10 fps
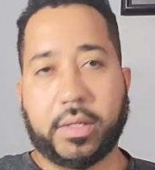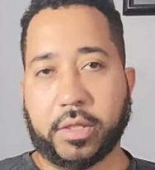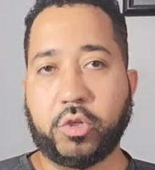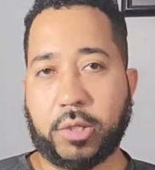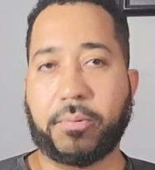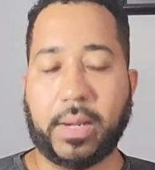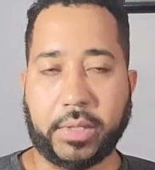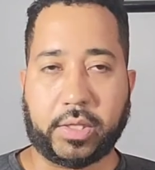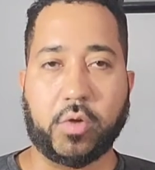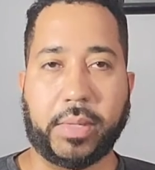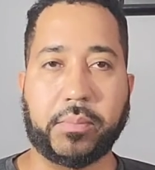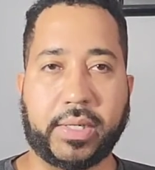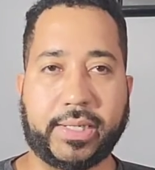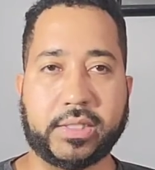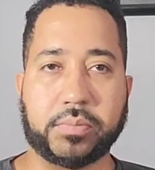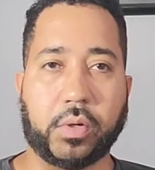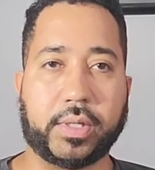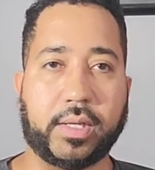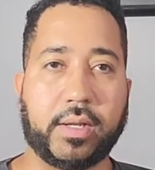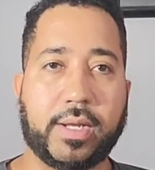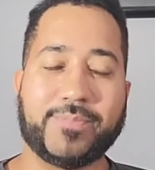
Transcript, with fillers: then you could probably still make money in this market.